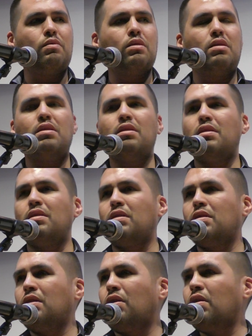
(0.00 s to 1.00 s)
within
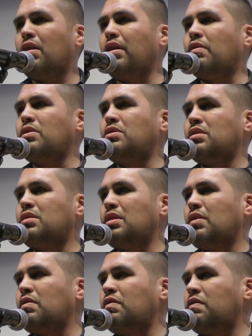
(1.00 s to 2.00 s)
our language
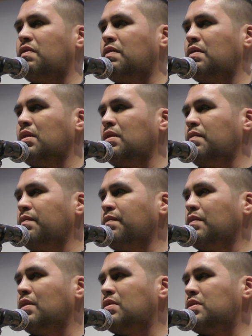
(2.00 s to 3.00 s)
itself.
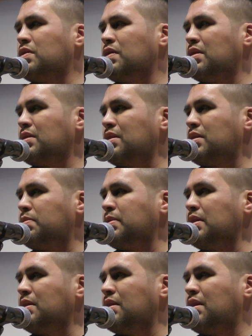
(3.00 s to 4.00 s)
And so as I
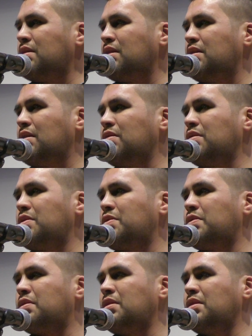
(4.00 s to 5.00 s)
speak and as I tell this
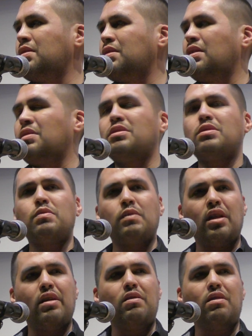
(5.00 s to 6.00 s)
story, I just
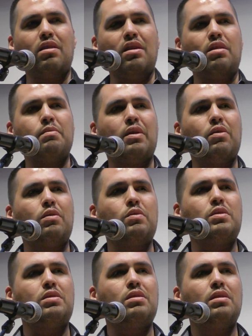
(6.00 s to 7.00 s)
would like you to think about
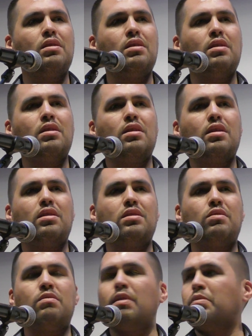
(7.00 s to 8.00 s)
those and
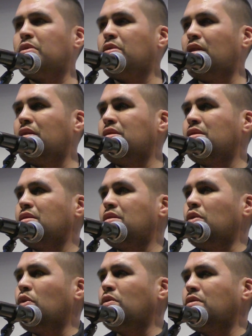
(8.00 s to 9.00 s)
to remember that this is
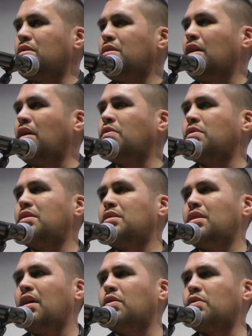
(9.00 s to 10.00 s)
the oldest
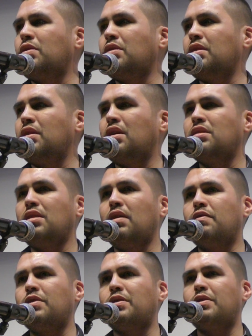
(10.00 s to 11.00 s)
language that Oakland has
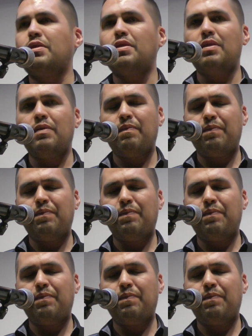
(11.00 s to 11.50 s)
ever heard.